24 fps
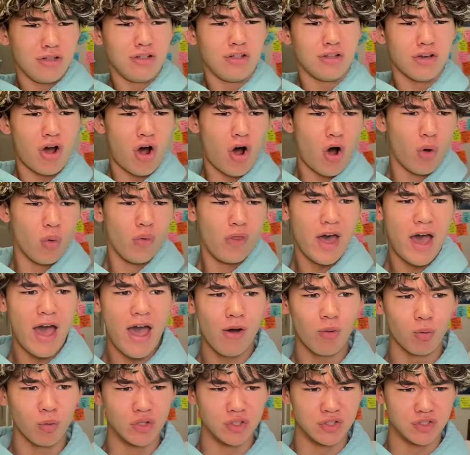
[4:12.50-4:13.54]
Yo,
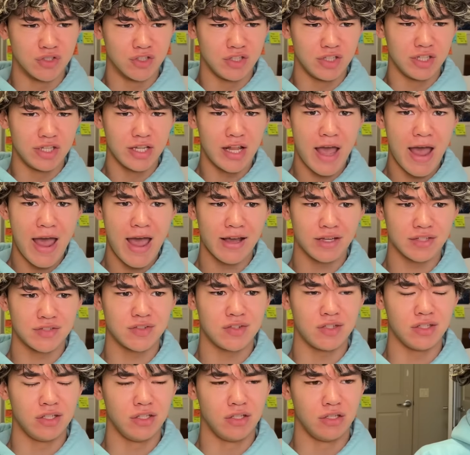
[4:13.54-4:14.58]
that was
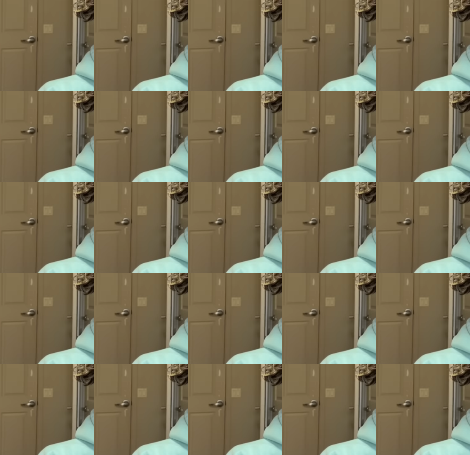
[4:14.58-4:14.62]
nasty.